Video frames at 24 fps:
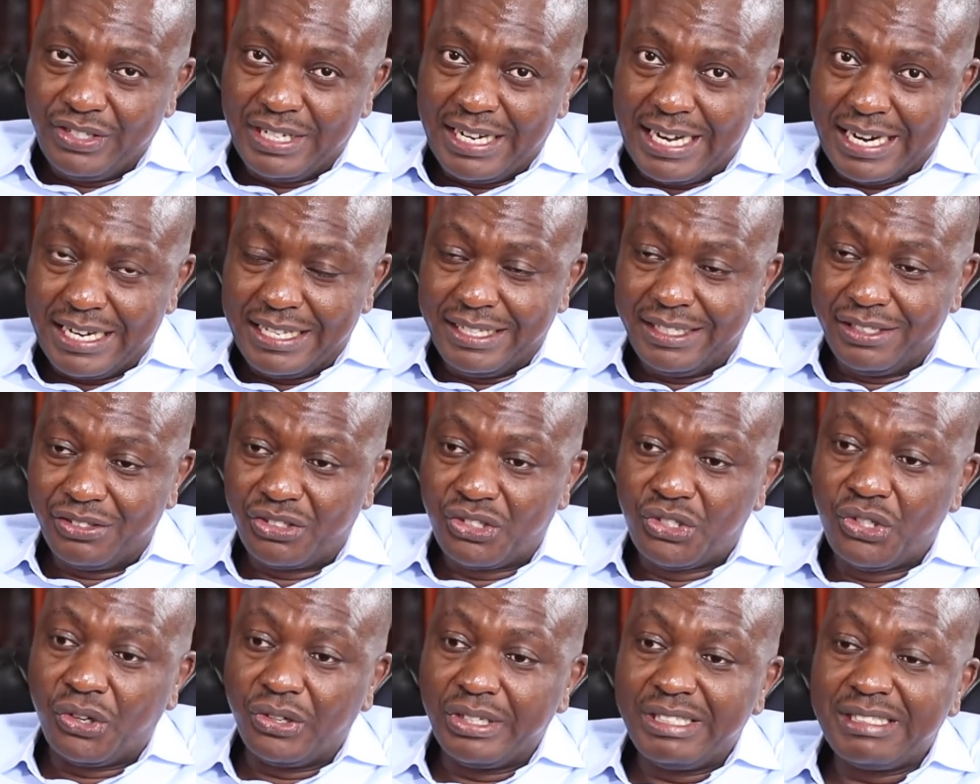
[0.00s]
and this
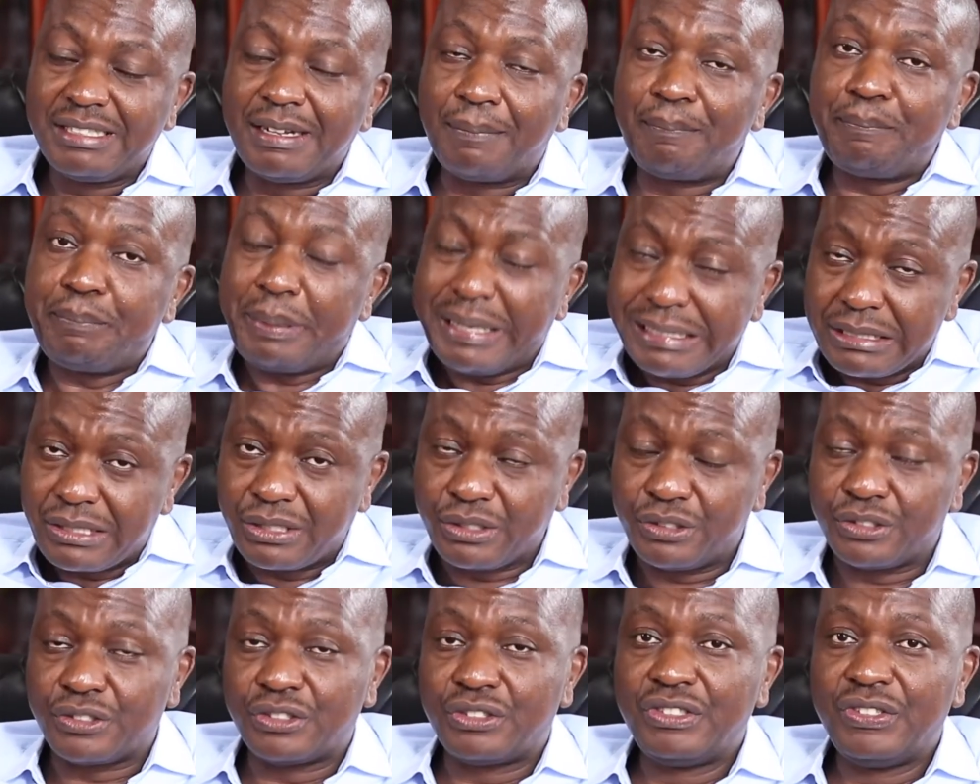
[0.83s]
door is a
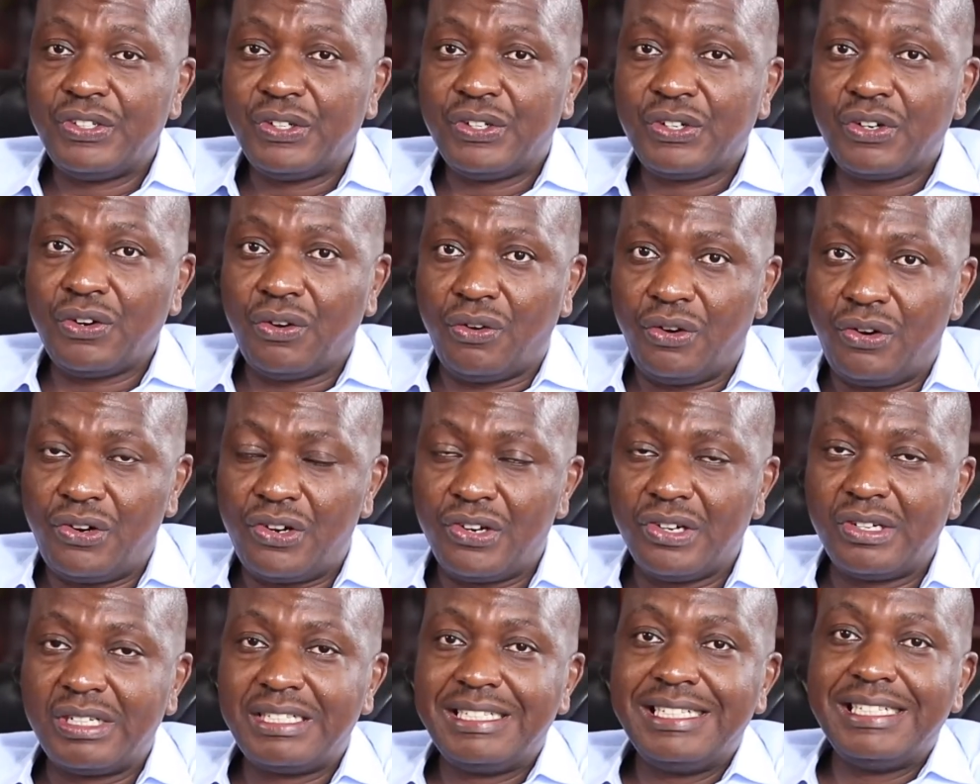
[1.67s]
person
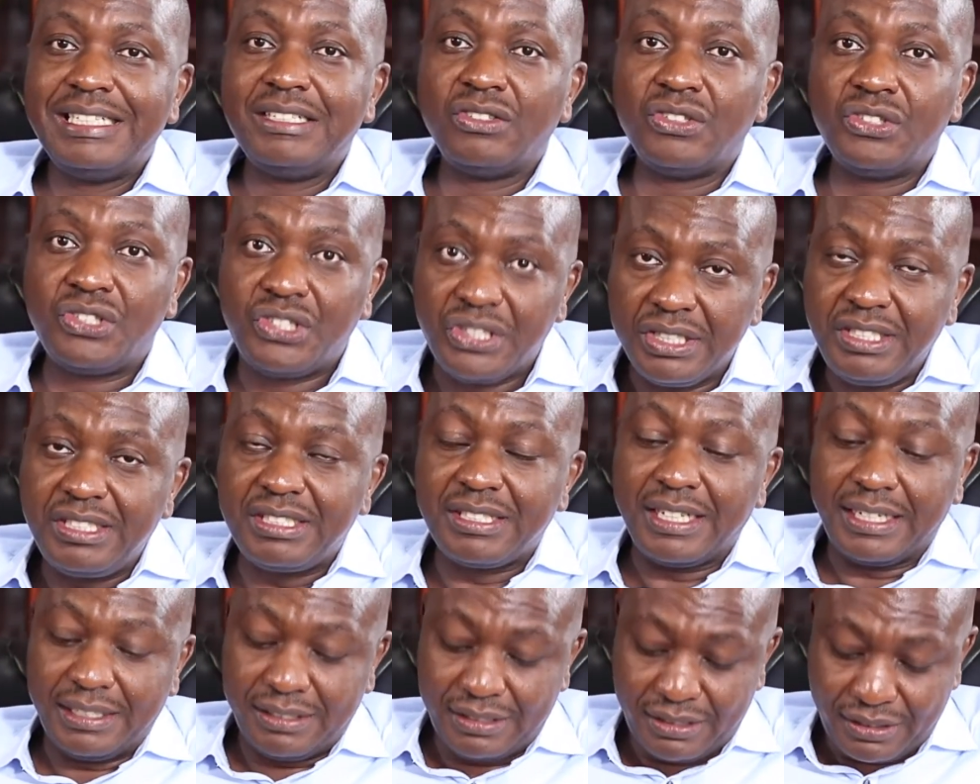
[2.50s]
called
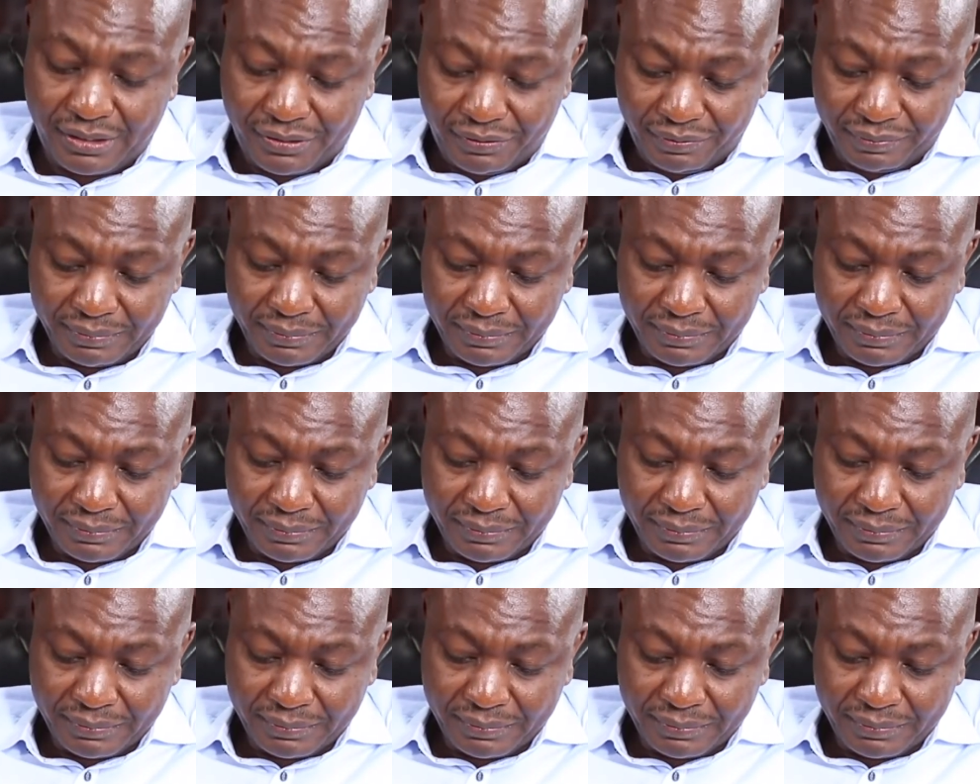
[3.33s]
Jesus,